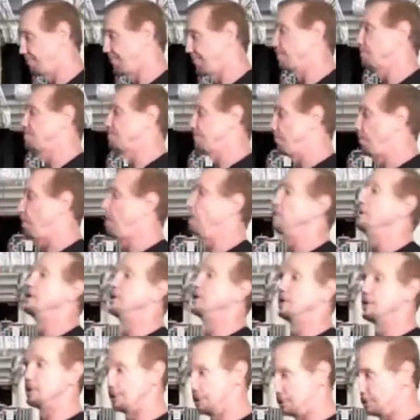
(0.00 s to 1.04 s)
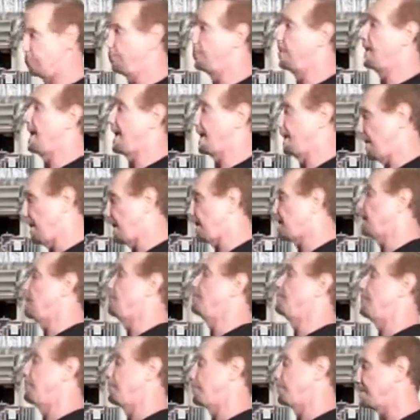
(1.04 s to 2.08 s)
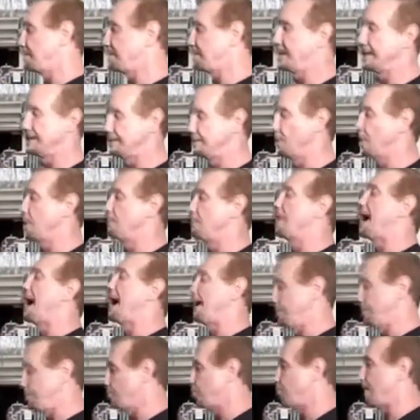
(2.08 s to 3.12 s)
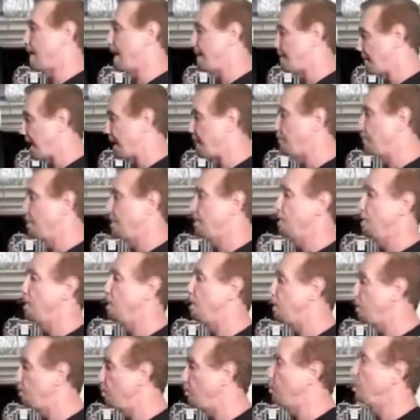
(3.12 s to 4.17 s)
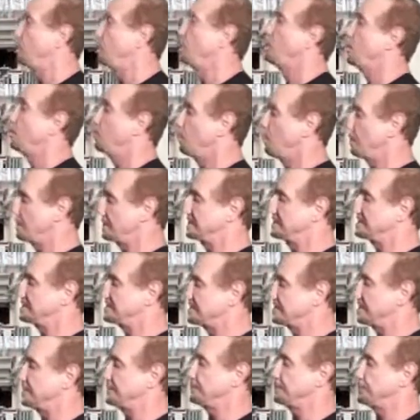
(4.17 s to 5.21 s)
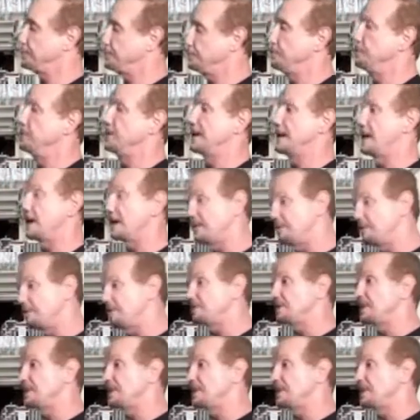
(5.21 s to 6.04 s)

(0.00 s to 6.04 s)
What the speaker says: first of all, do you know how to lock up? If I'm going to take the arm, how do you grab it? I want to know what the stuff you do. Like, I'll give you an